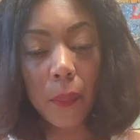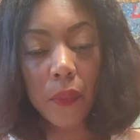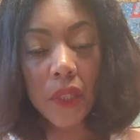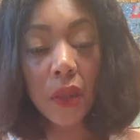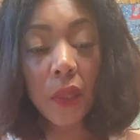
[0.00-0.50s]

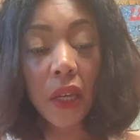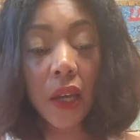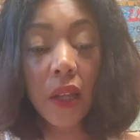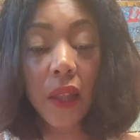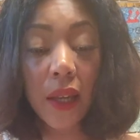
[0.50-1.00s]
somebody
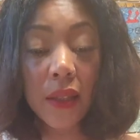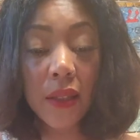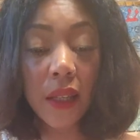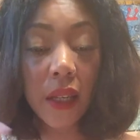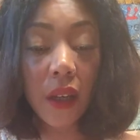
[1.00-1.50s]
kind of like
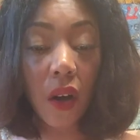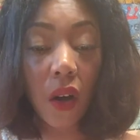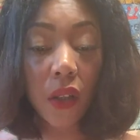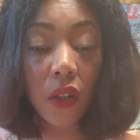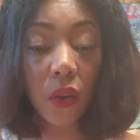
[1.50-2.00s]
sitting
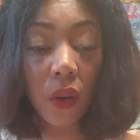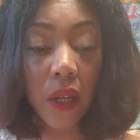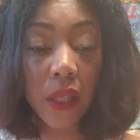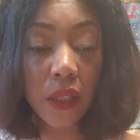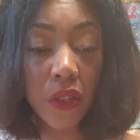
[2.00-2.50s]
on your
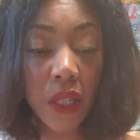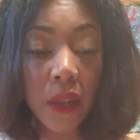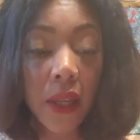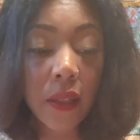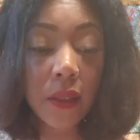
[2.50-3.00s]
energy,
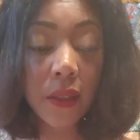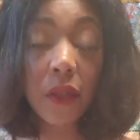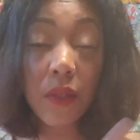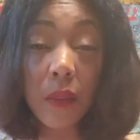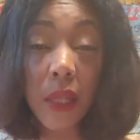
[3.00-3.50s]
like
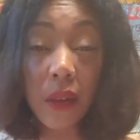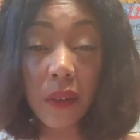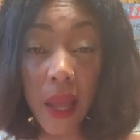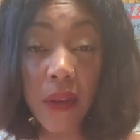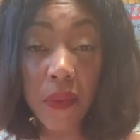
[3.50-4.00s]
you dimming
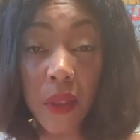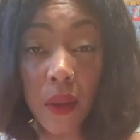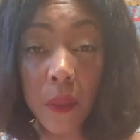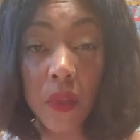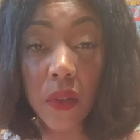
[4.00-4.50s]
your light for
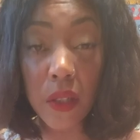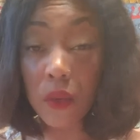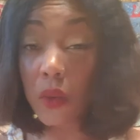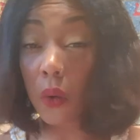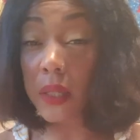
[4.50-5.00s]
them so that
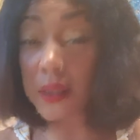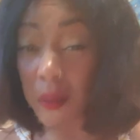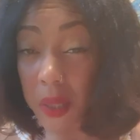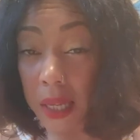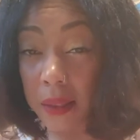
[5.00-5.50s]
you don't
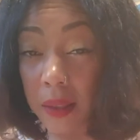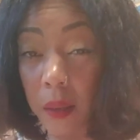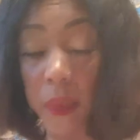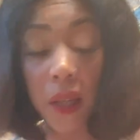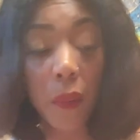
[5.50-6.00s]
intimidate
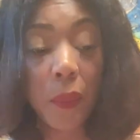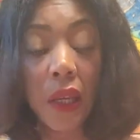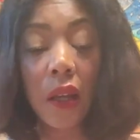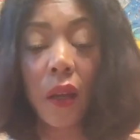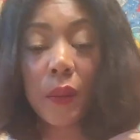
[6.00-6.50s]
them. Like I'm
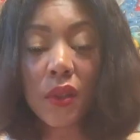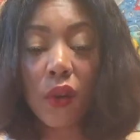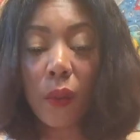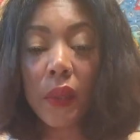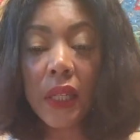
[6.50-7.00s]
picking up
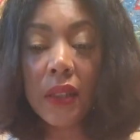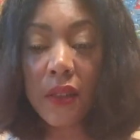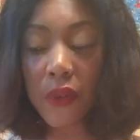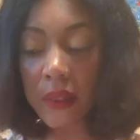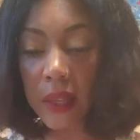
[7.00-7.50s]
so many
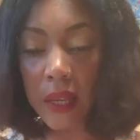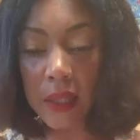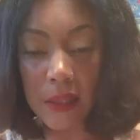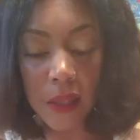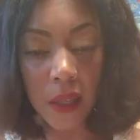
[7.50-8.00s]
different
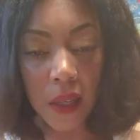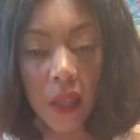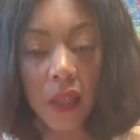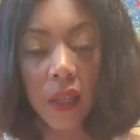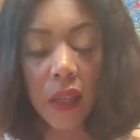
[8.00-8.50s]
things
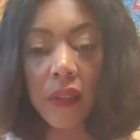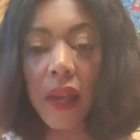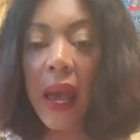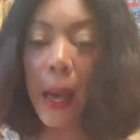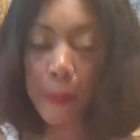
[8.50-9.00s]

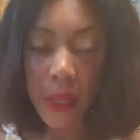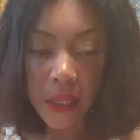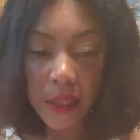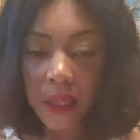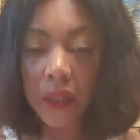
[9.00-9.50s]
that
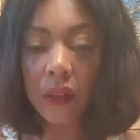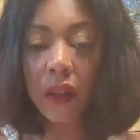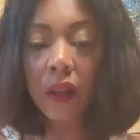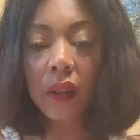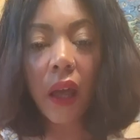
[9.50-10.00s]
happened
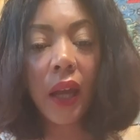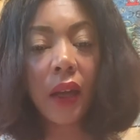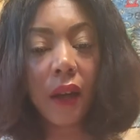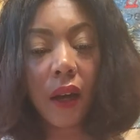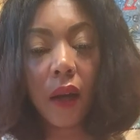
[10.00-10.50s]
here.
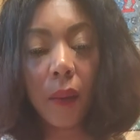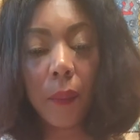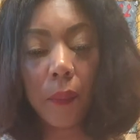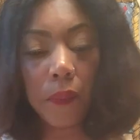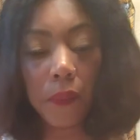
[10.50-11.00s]
Like,
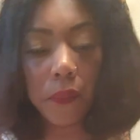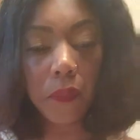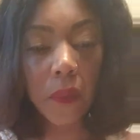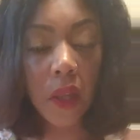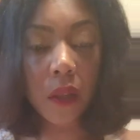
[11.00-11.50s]

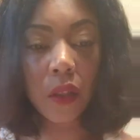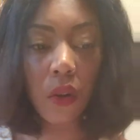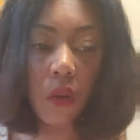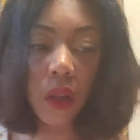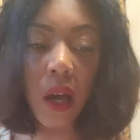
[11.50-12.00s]
you
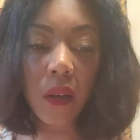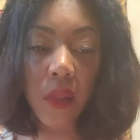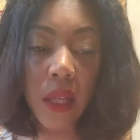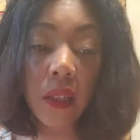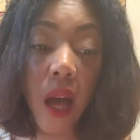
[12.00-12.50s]
know, a lot of
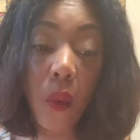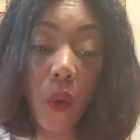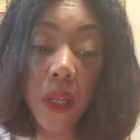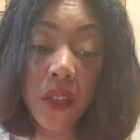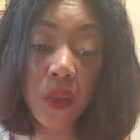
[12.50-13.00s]
like not
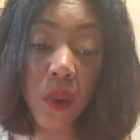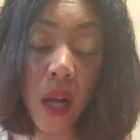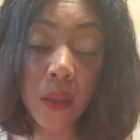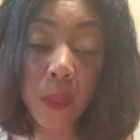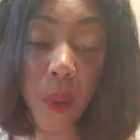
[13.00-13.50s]
wanting to
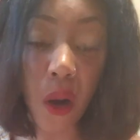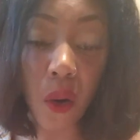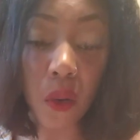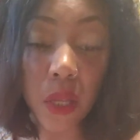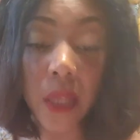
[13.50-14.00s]
rock the
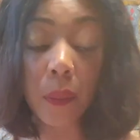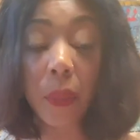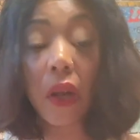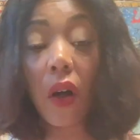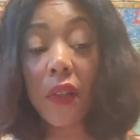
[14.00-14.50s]
boat,
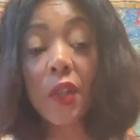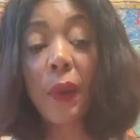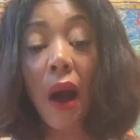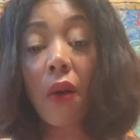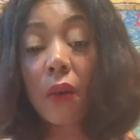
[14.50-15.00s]
but all this
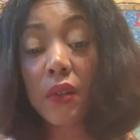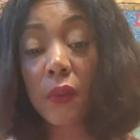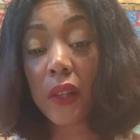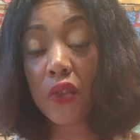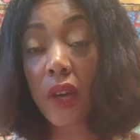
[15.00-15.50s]
power was
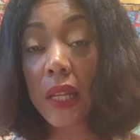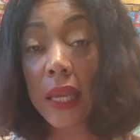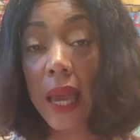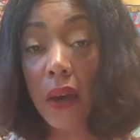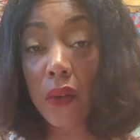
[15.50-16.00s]
trying to
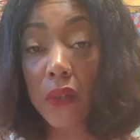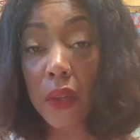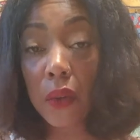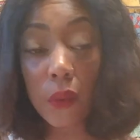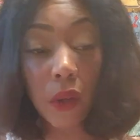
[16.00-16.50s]
get out of
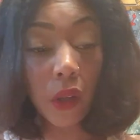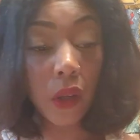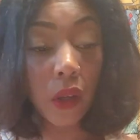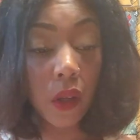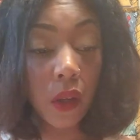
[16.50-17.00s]
you
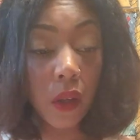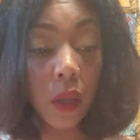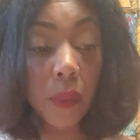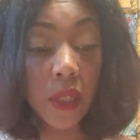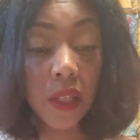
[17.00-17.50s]

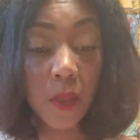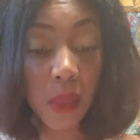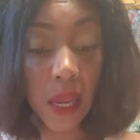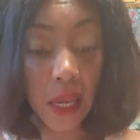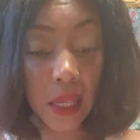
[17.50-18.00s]
and be
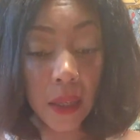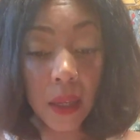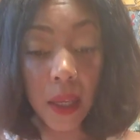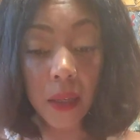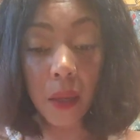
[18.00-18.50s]

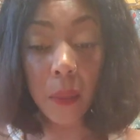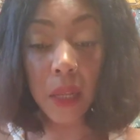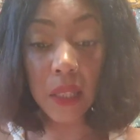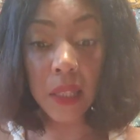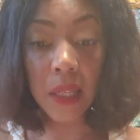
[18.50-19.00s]
displayed. And
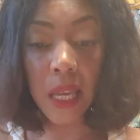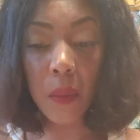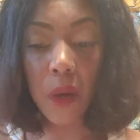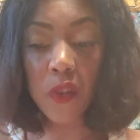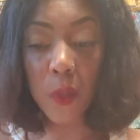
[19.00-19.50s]
I think that
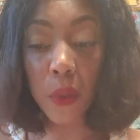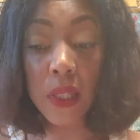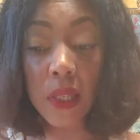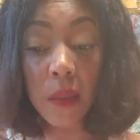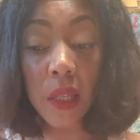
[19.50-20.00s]
came off super
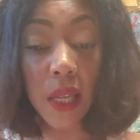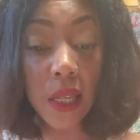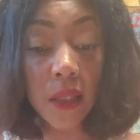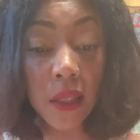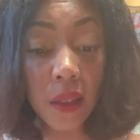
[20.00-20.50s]

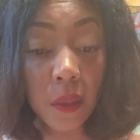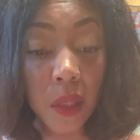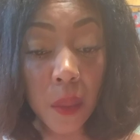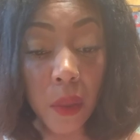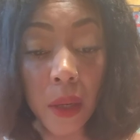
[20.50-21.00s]
intimidating to them,
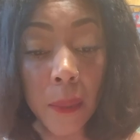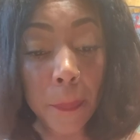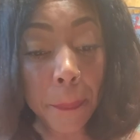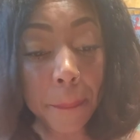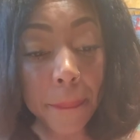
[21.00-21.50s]
Libra.
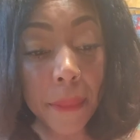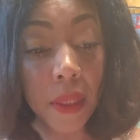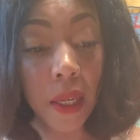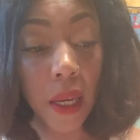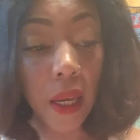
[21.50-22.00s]

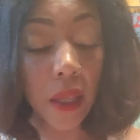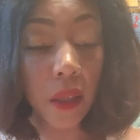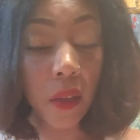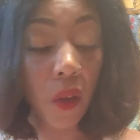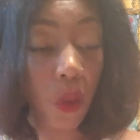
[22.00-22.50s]
And
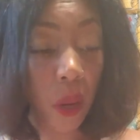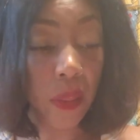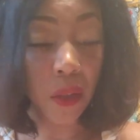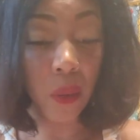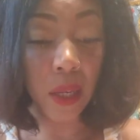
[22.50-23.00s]
the only way
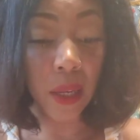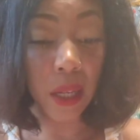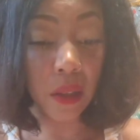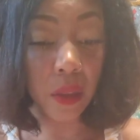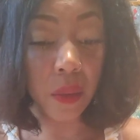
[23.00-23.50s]
they knew how to
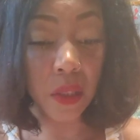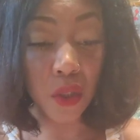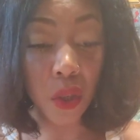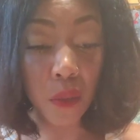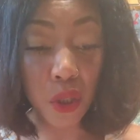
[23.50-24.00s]
handle it was to
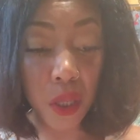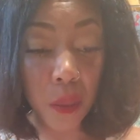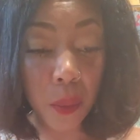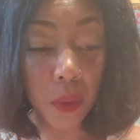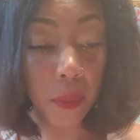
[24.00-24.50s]
jump ship.